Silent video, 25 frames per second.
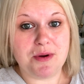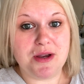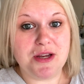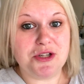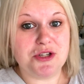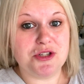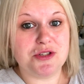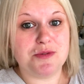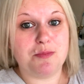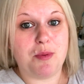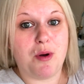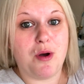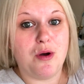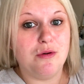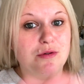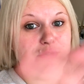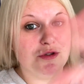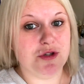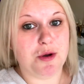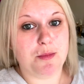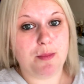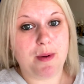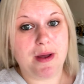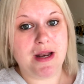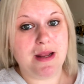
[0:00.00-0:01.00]
it just piles
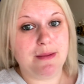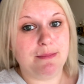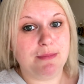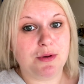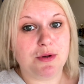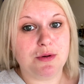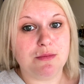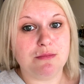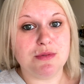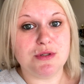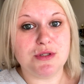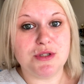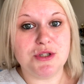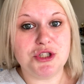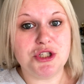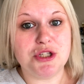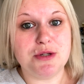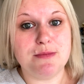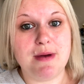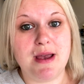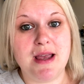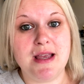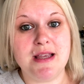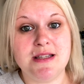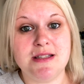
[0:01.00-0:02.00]
up and it becomes such a
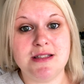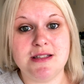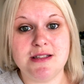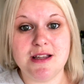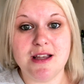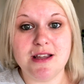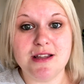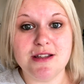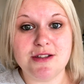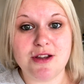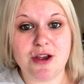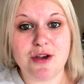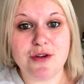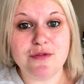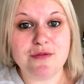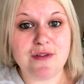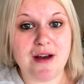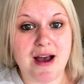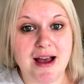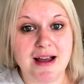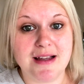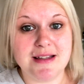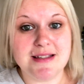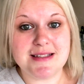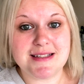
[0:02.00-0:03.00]
mess so
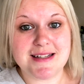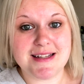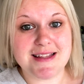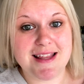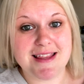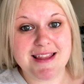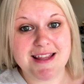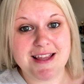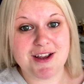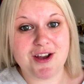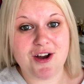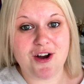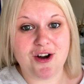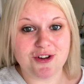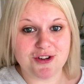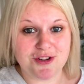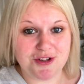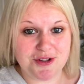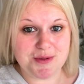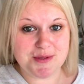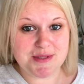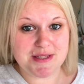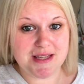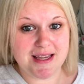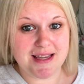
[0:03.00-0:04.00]
fast, and then they can't
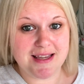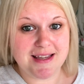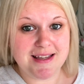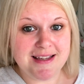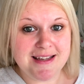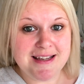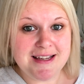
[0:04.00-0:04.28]
use it.